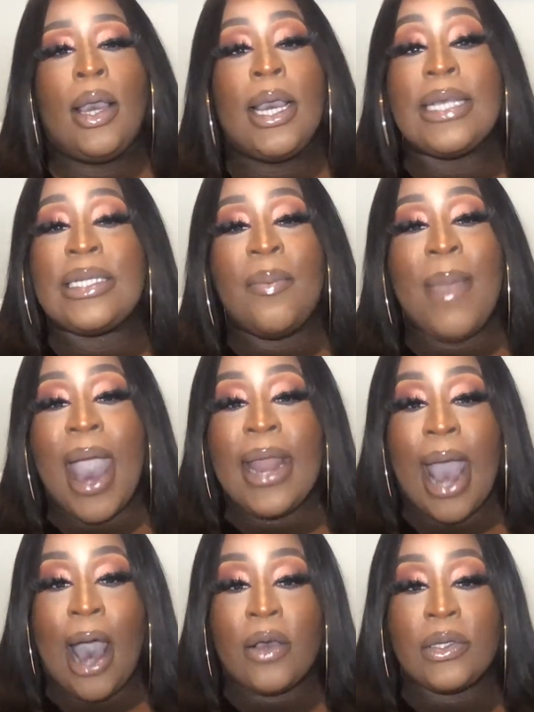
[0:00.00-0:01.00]
It's a
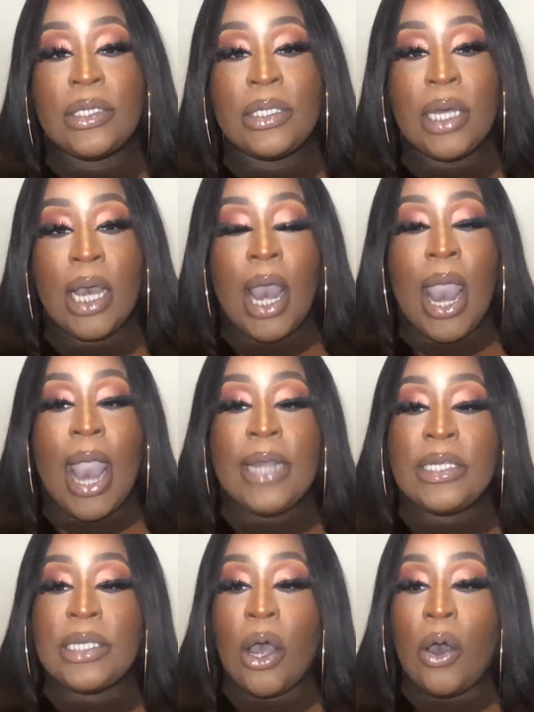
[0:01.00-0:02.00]
madhouse.
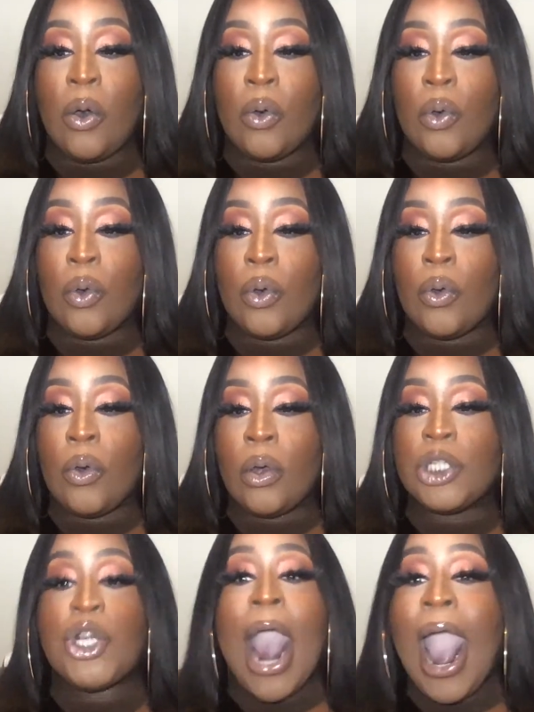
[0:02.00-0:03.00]
And so,
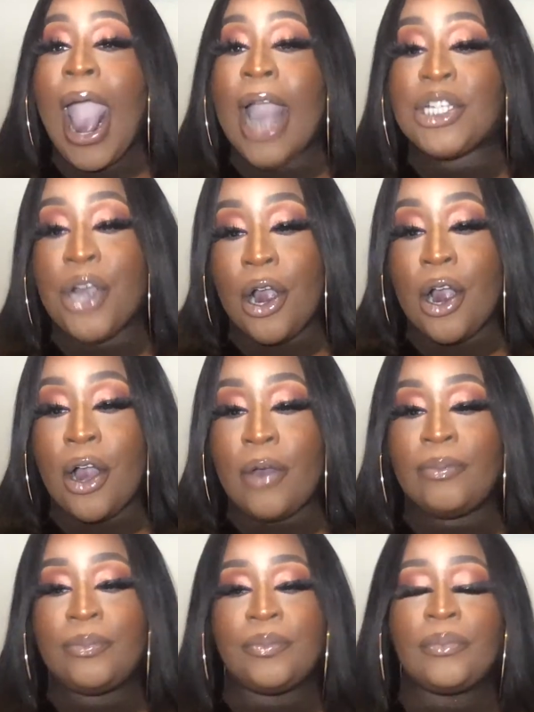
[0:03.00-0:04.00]
trash,
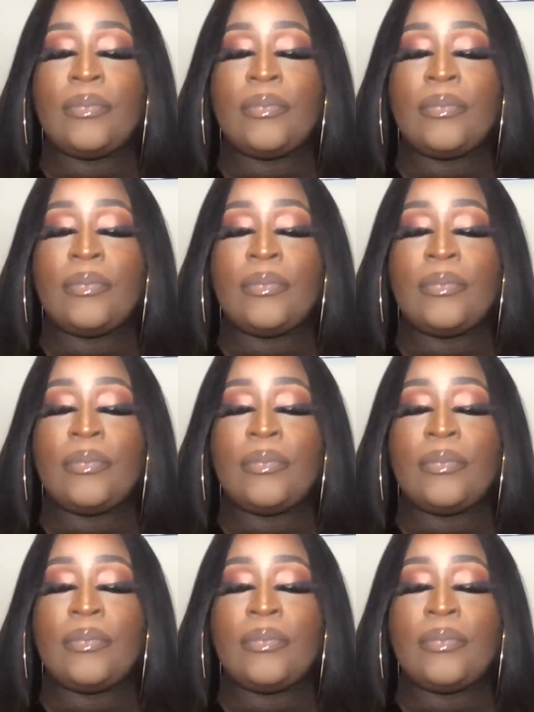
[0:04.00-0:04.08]
girl.